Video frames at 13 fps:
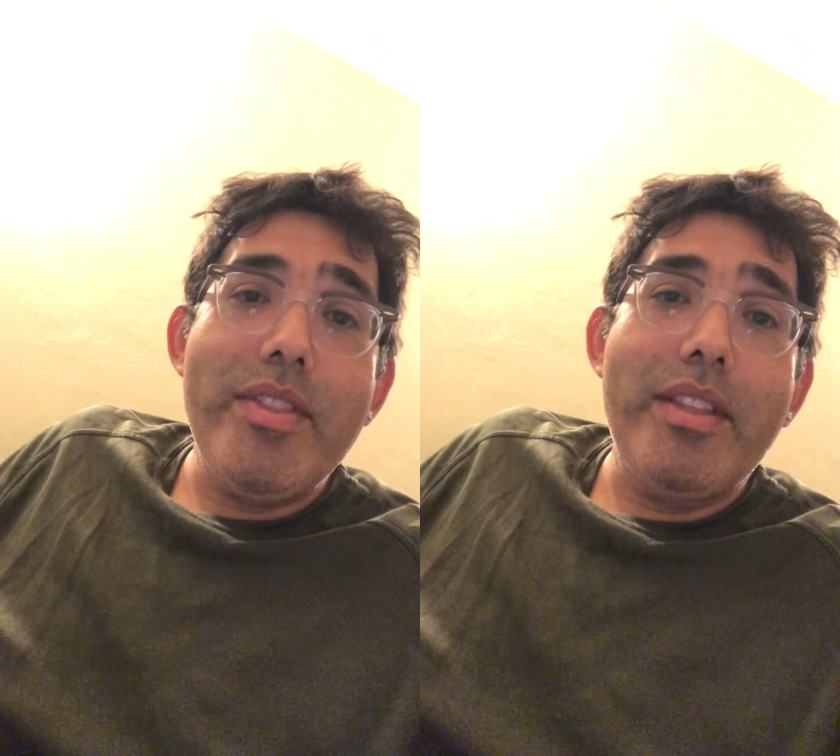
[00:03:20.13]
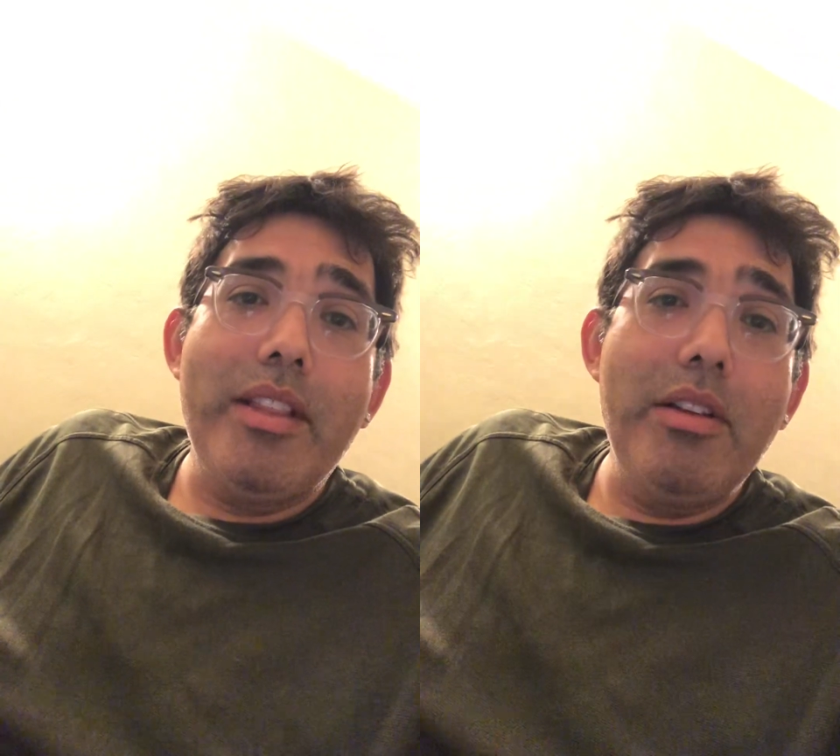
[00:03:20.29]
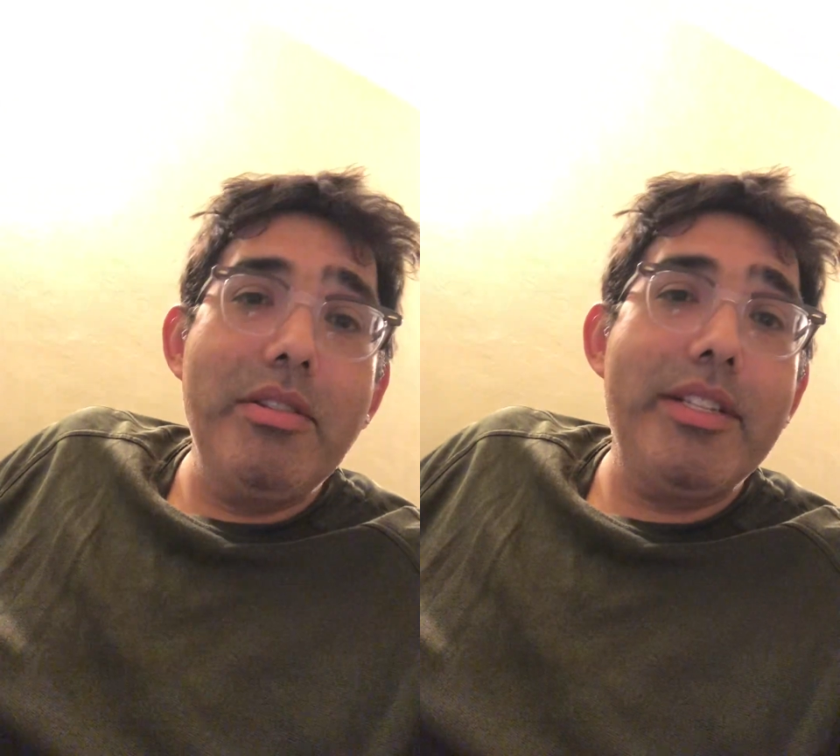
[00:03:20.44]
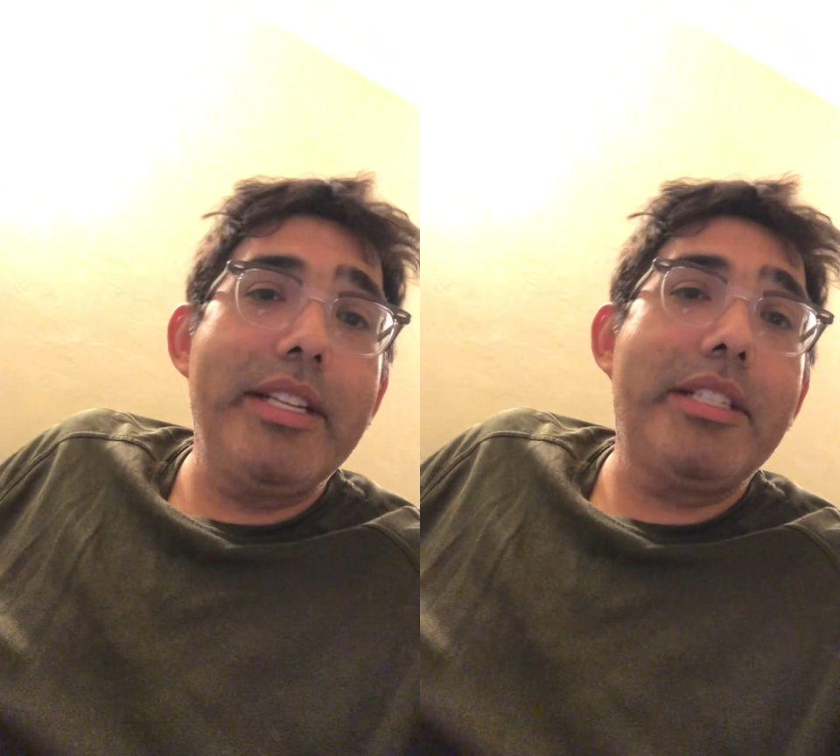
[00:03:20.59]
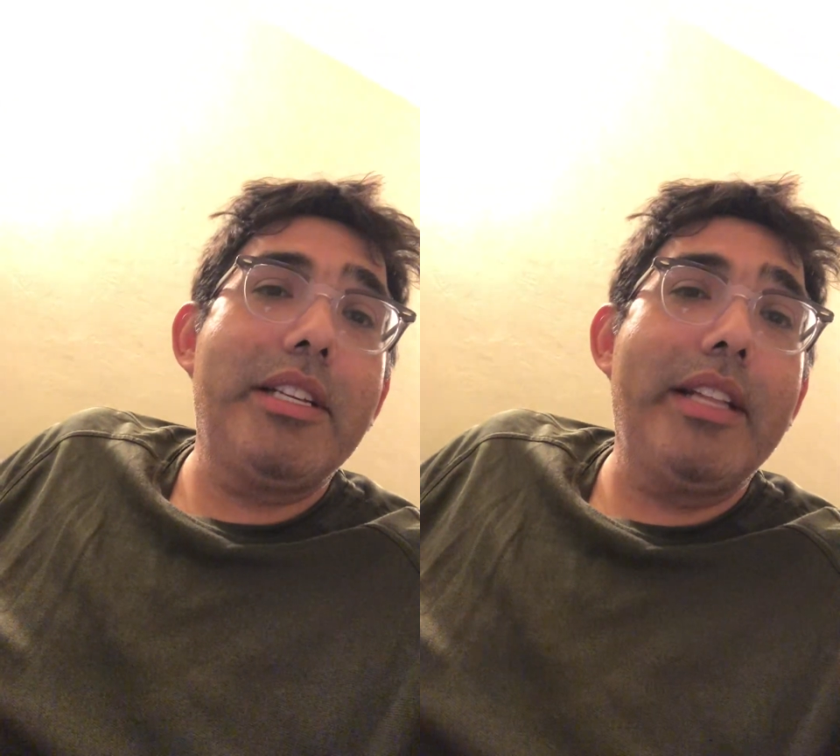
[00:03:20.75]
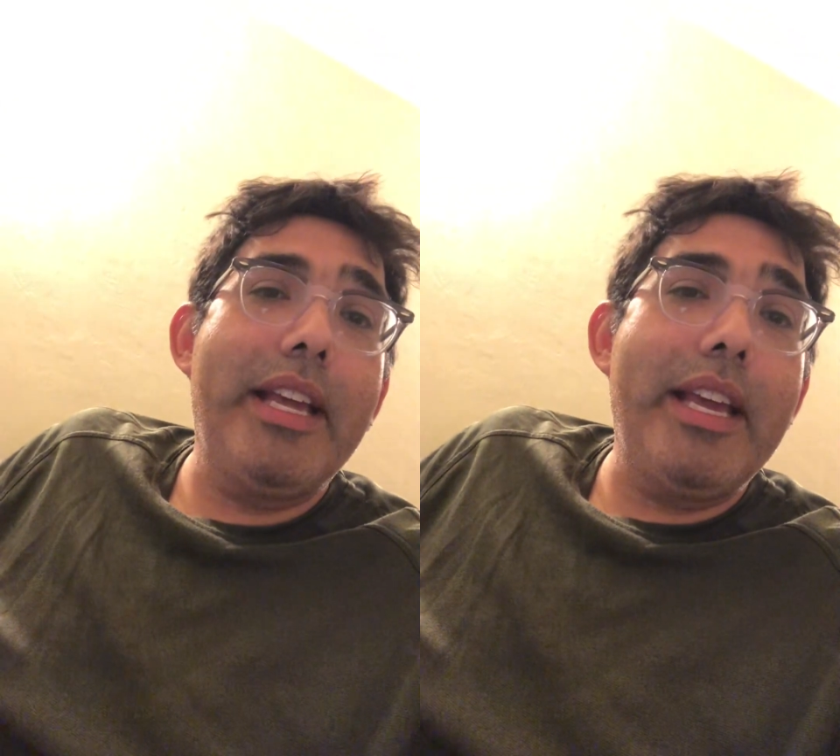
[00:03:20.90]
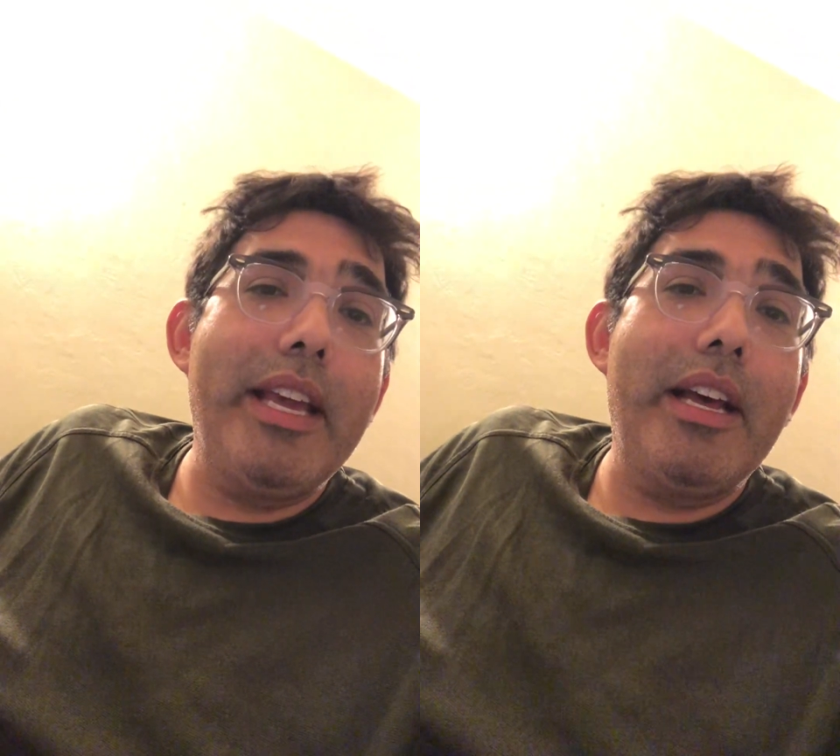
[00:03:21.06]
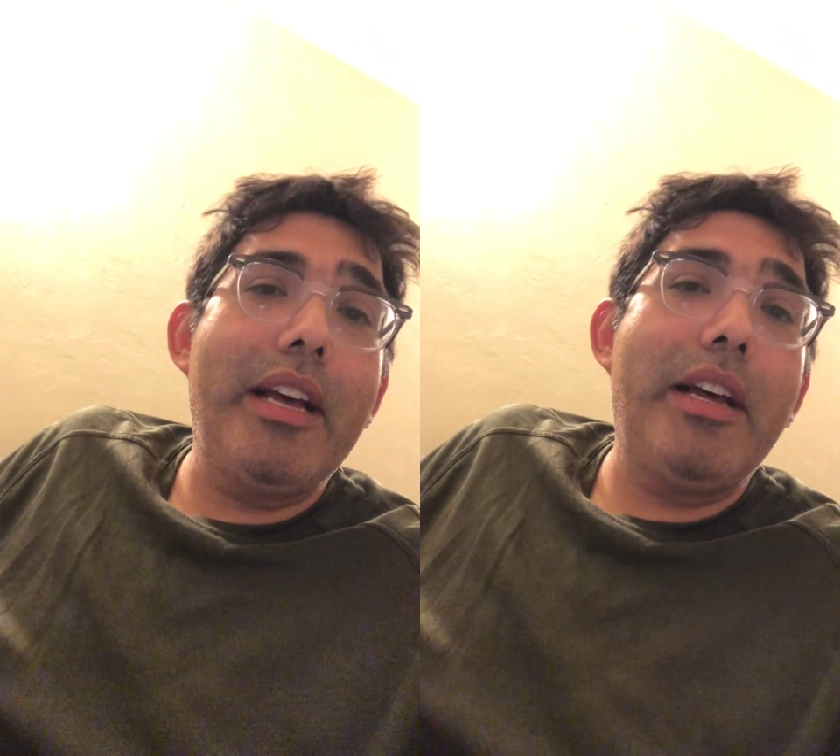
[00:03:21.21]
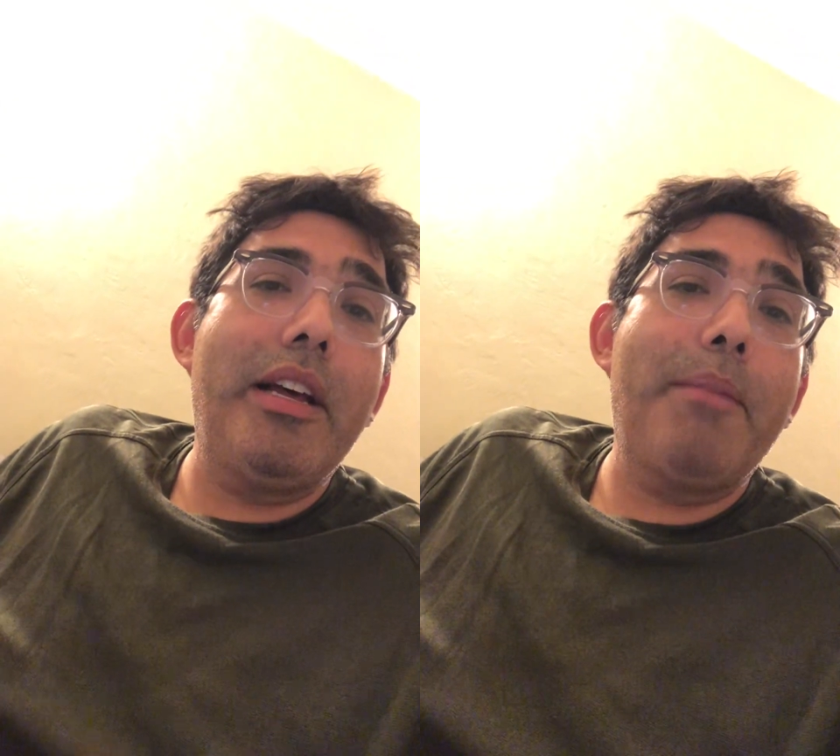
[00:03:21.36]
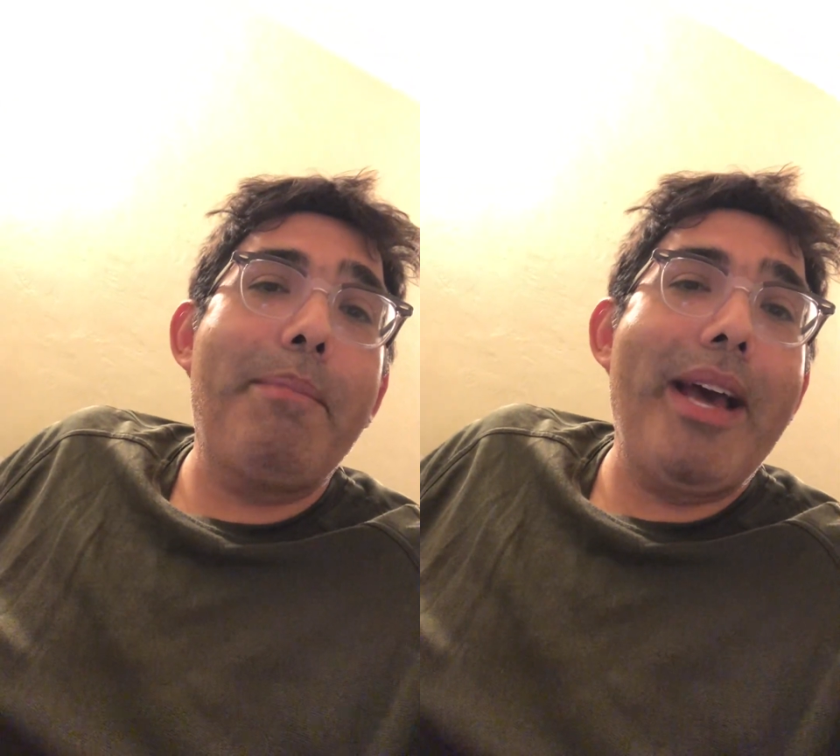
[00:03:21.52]
Losing to the
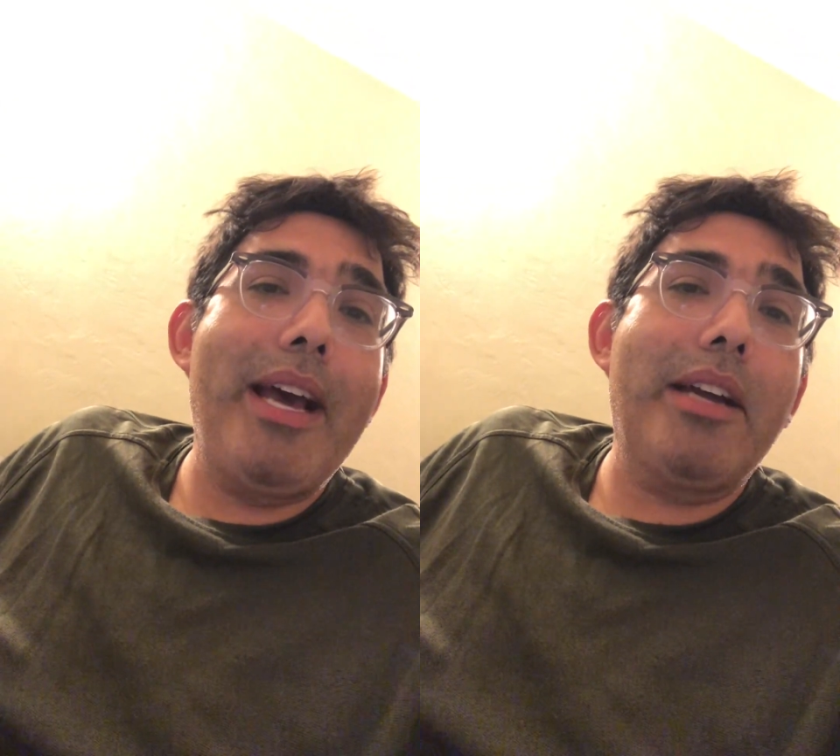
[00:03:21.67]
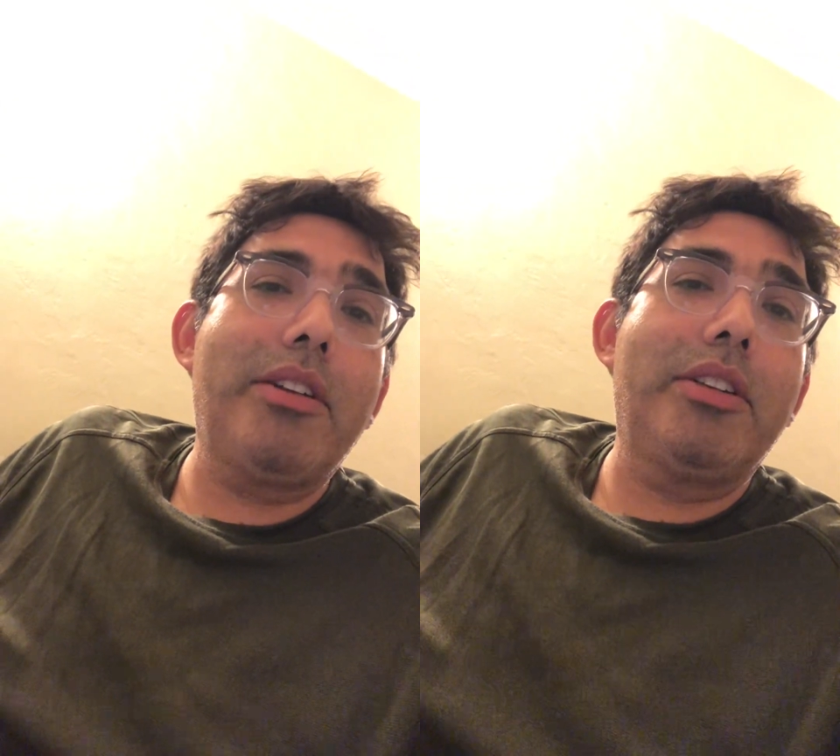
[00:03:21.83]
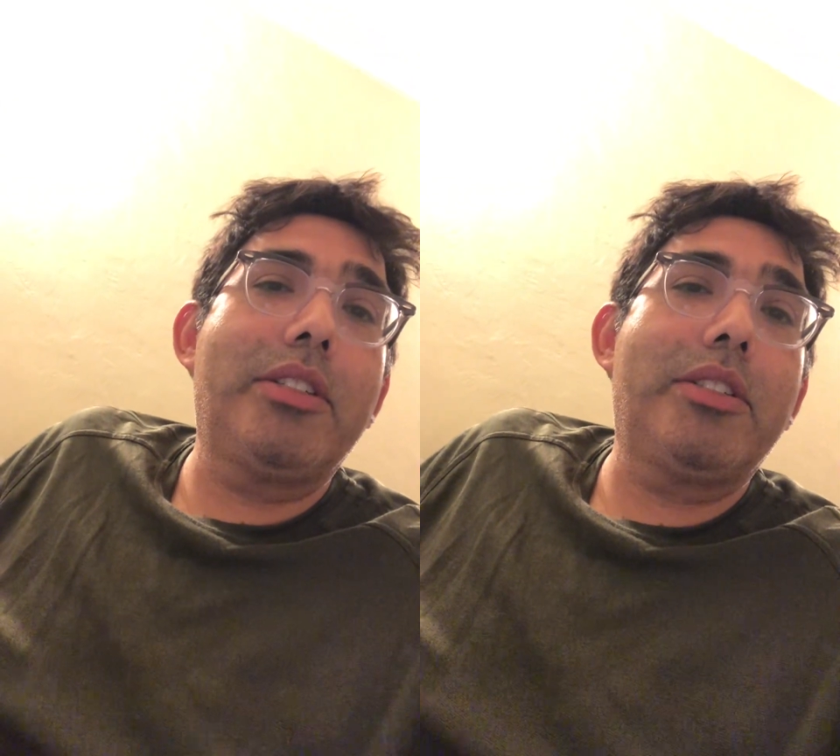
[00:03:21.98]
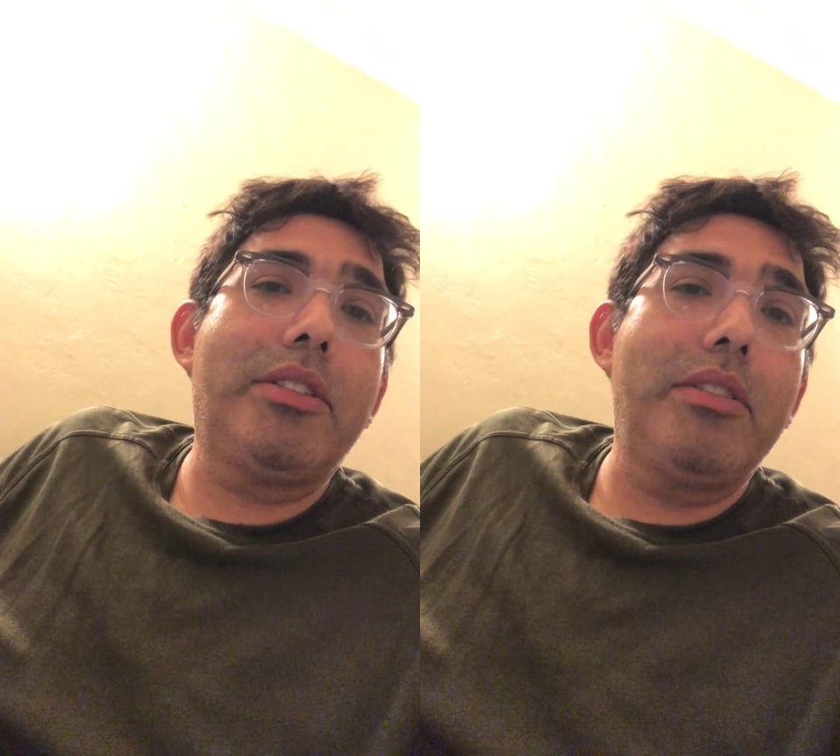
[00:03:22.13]
uh, Packers